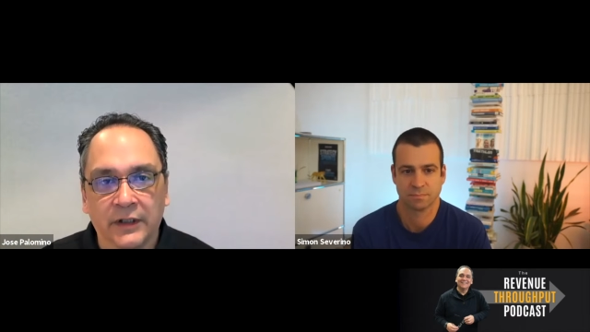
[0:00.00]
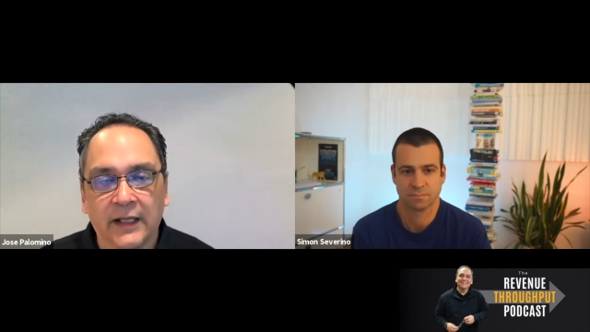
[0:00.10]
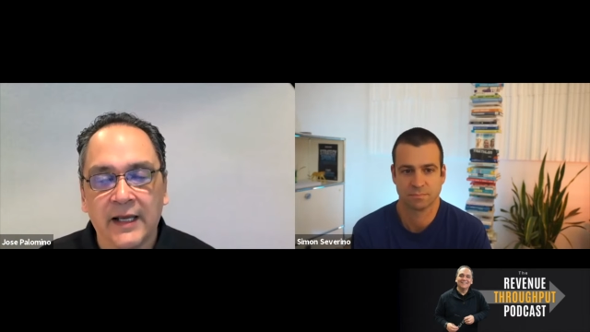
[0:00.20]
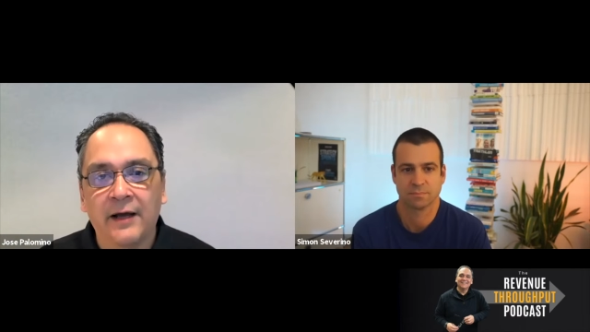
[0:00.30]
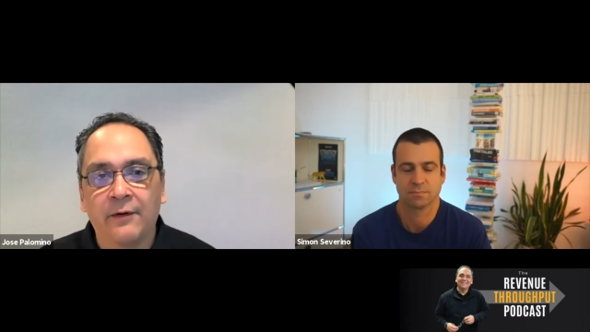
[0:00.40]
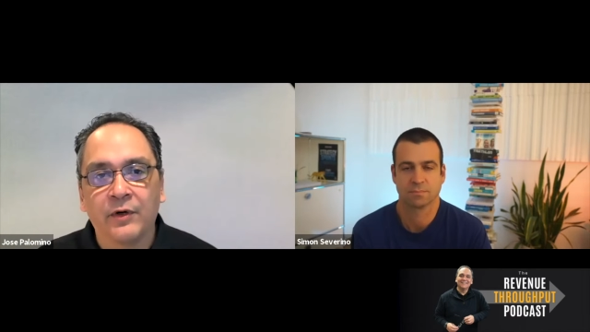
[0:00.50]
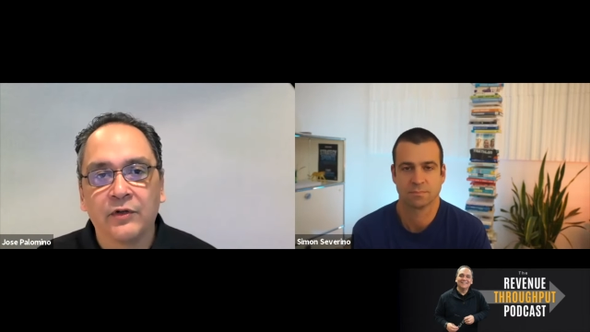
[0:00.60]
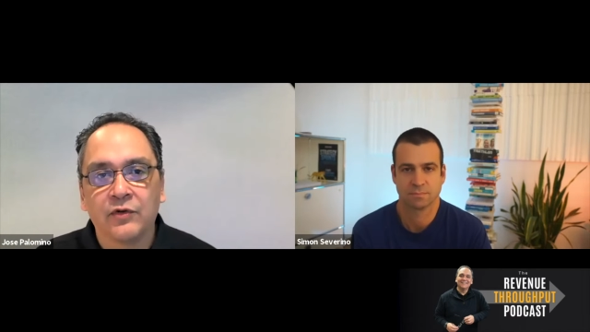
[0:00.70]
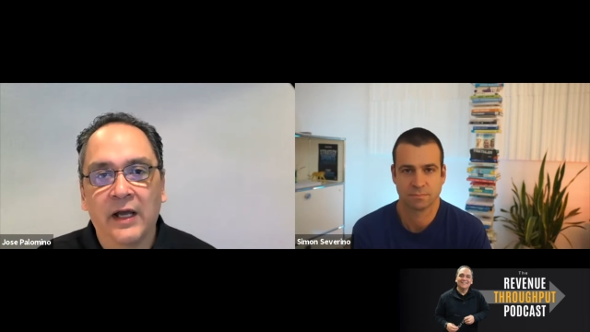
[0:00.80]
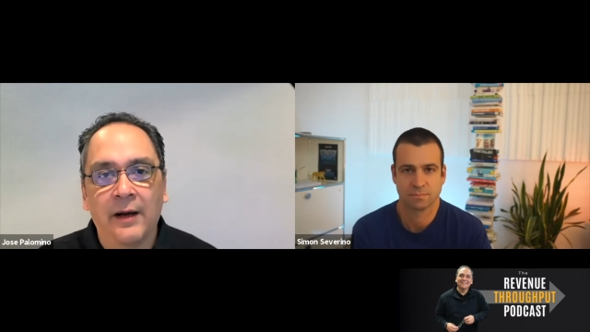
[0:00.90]
Speaker 1: Like, how would
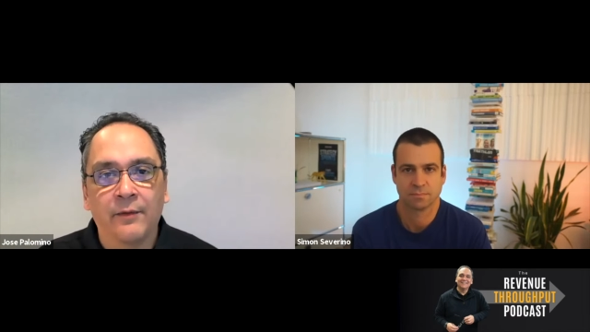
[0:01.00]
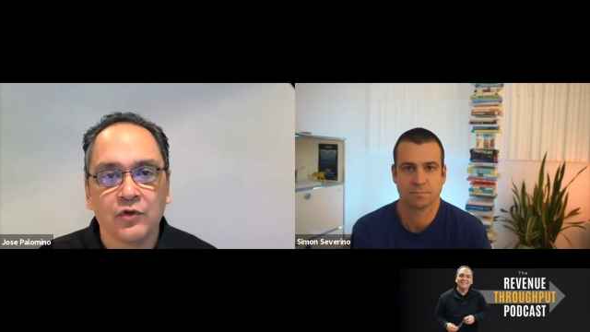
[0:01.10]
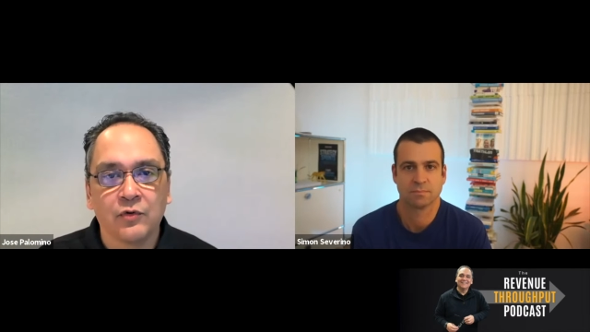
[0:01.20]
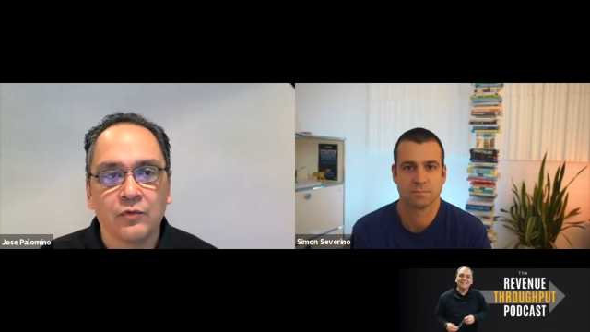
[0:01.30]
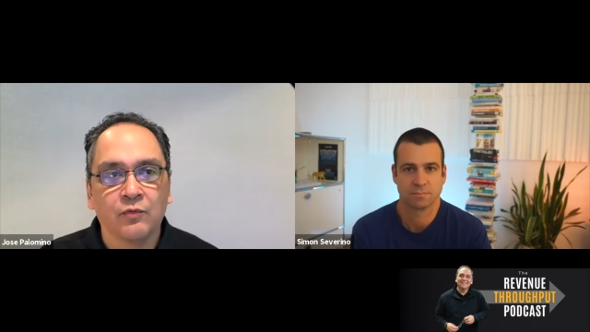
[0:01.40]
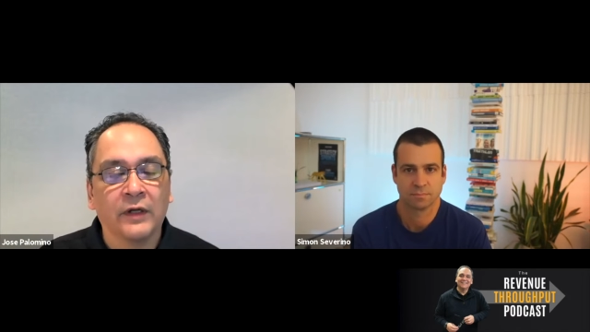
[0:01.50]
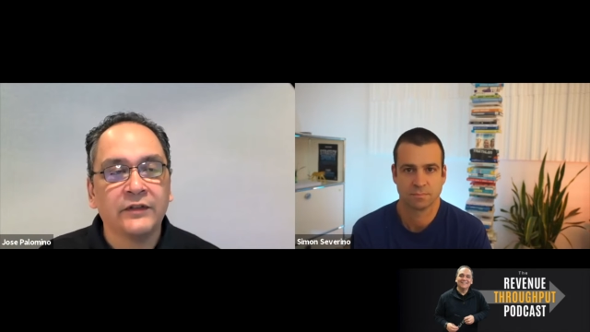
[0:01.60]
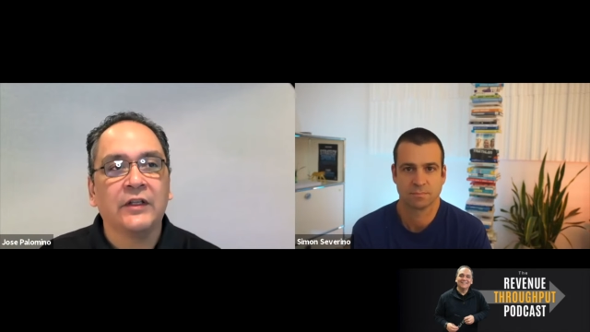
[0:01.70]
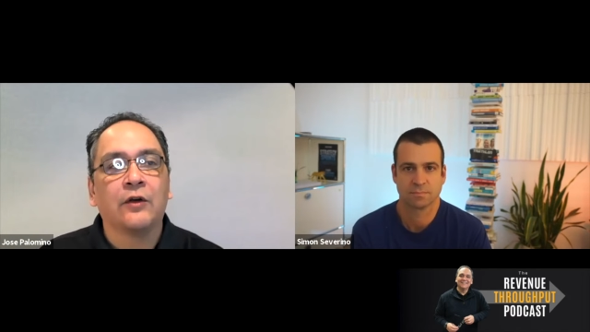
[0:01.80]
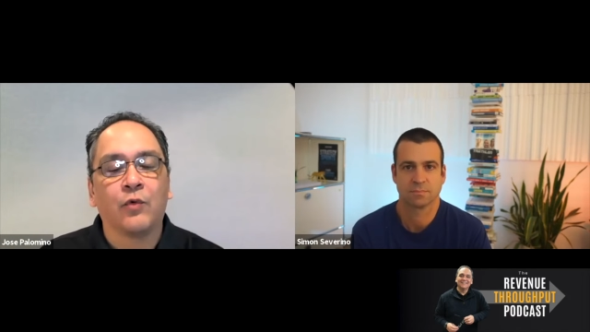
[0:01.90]
you, how would you, what's
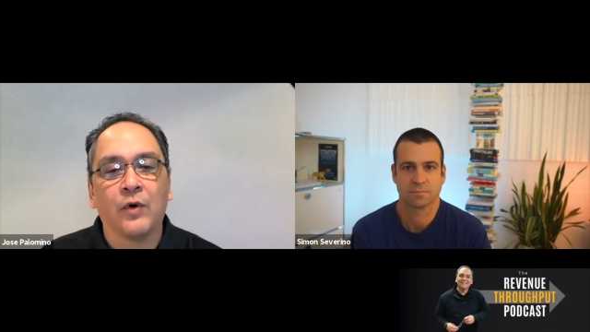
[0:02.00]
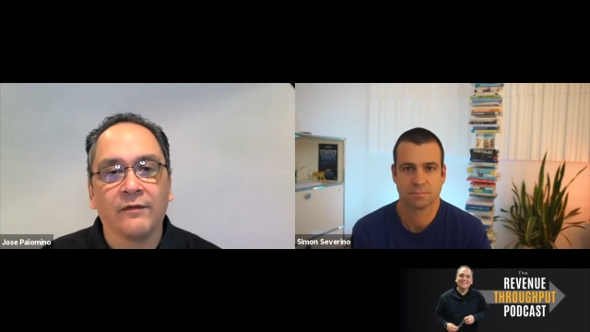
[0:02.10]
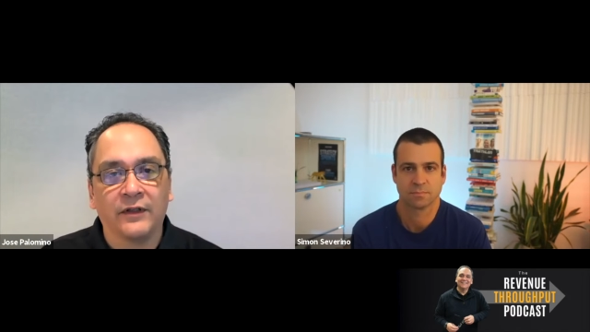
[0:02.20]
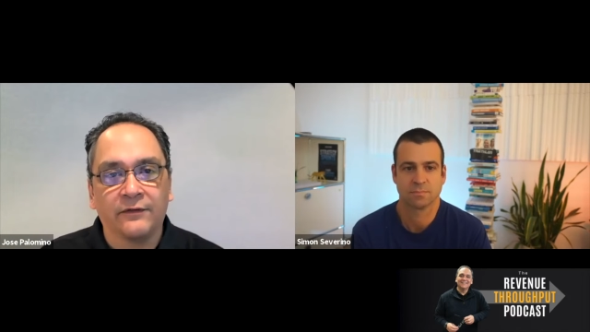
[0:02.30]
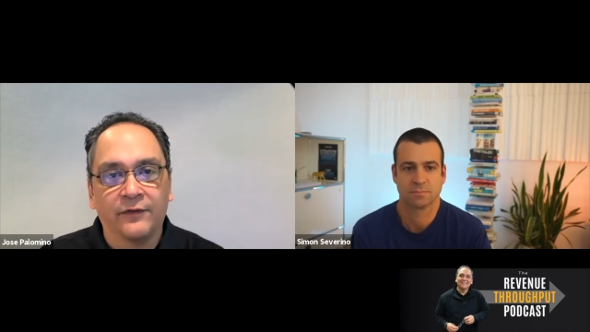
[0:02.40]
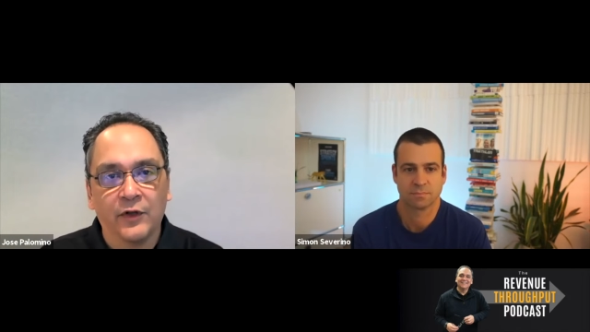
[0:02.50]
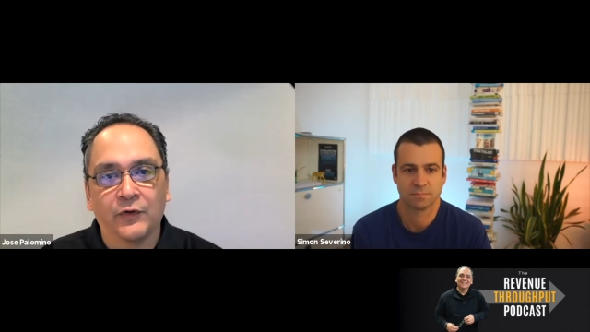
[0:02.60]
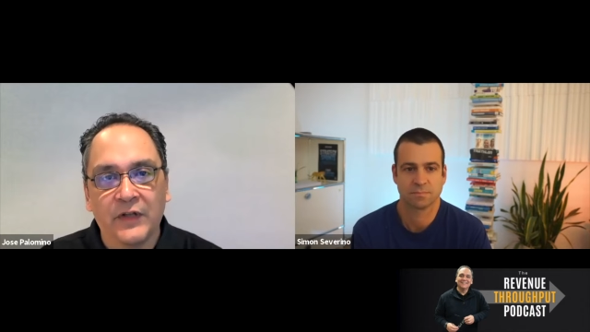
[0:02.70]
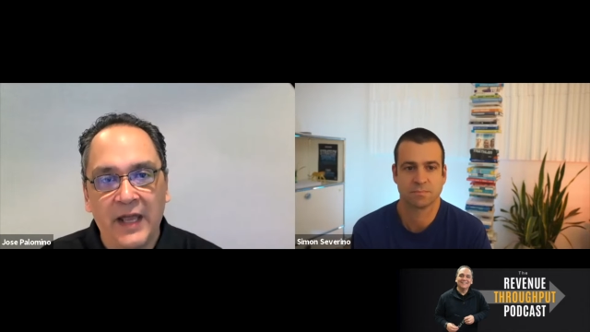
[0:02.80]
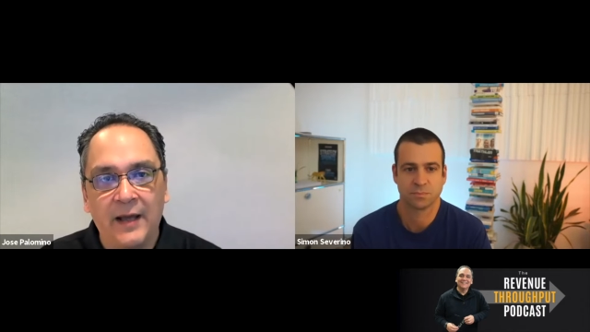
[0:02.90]
the equivalent for
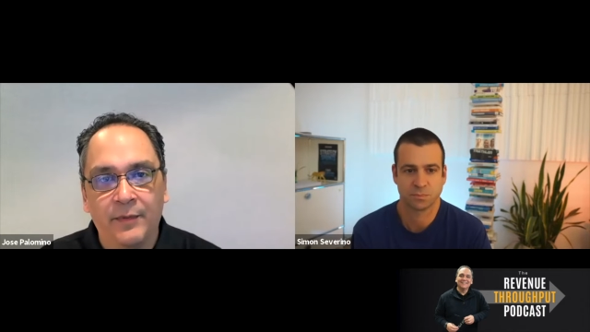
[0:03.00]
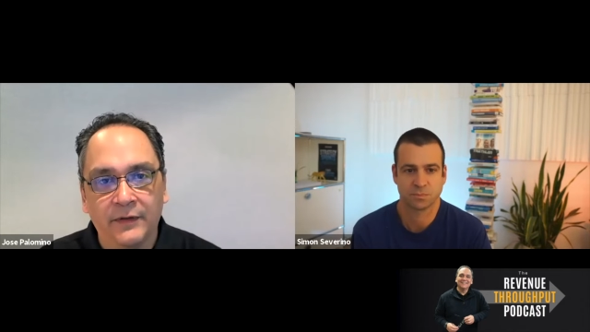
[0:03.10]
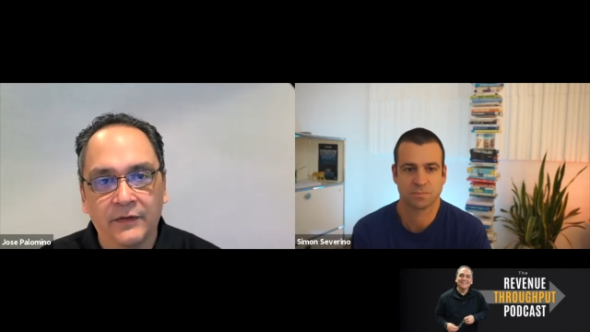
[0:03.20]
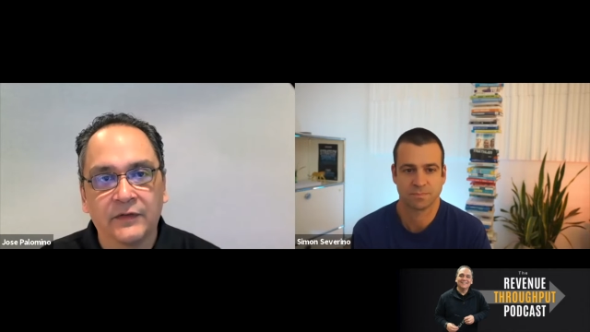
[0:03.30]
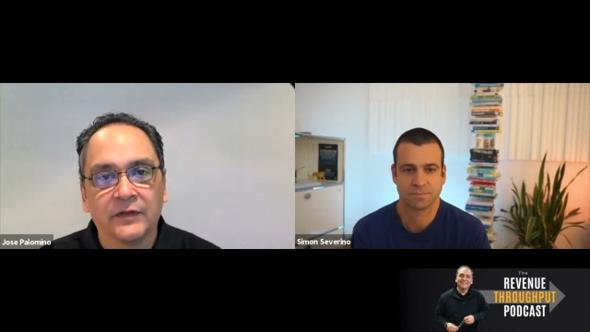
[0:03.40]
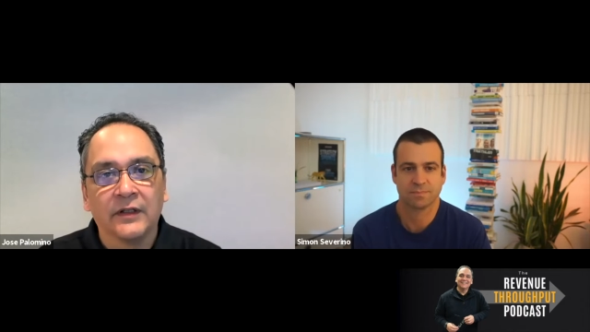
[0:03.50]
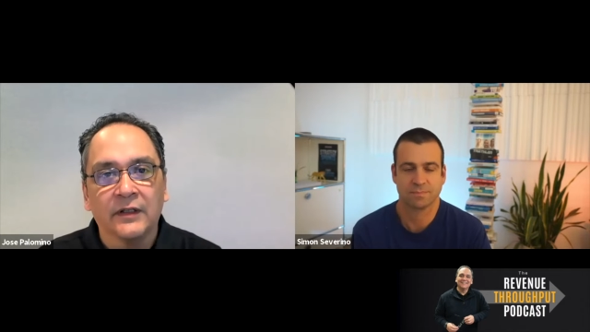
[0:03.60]
those habits